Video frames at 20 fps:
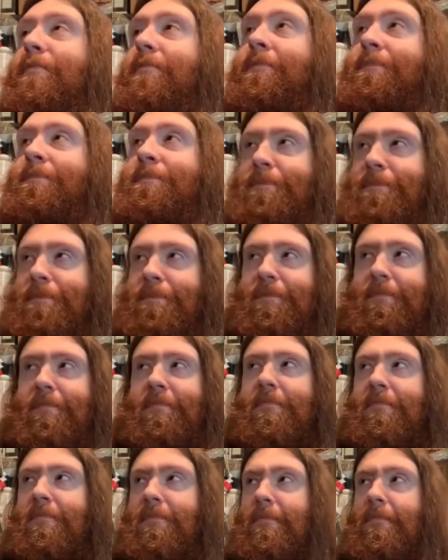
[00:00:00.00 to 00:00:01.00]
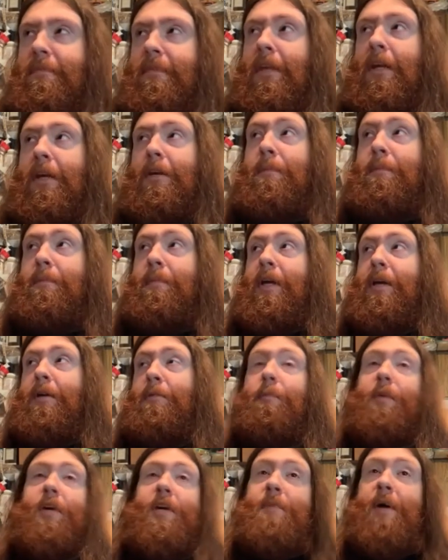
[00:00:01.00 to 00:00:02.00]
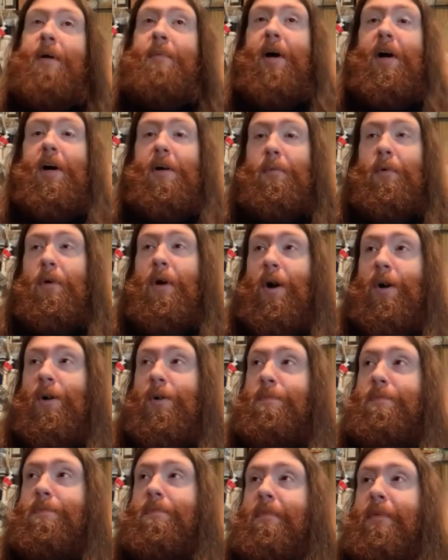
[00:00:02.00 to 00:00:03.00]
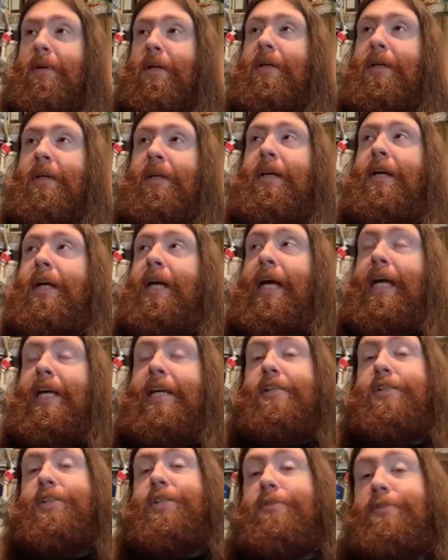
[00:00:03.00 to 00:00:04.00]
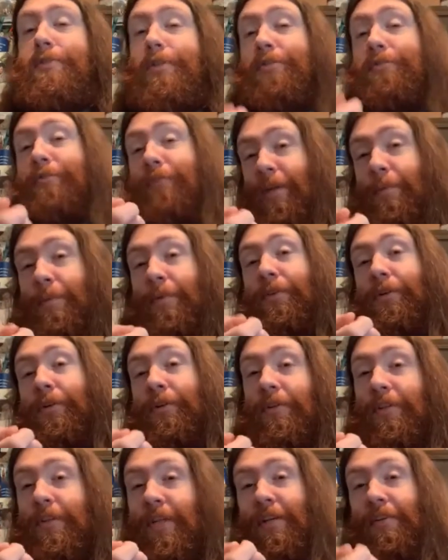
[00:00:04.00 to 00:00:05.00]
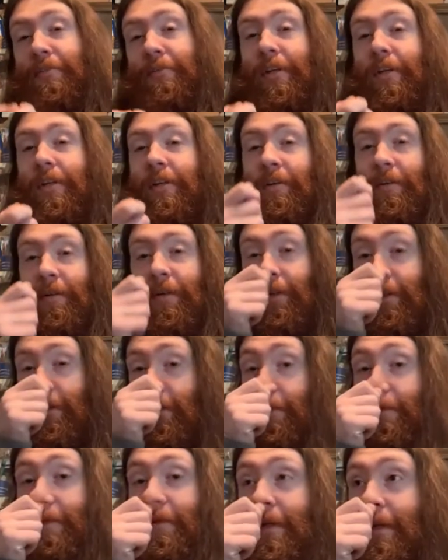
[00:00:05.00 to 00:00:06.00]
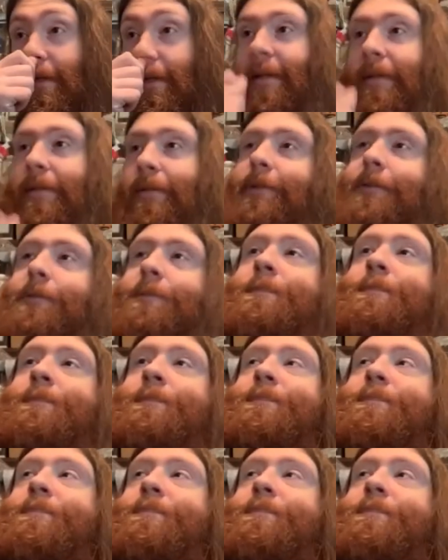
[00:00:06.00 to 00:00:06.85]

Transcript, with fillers: me and my mom were home and she was just flipping through the tv you know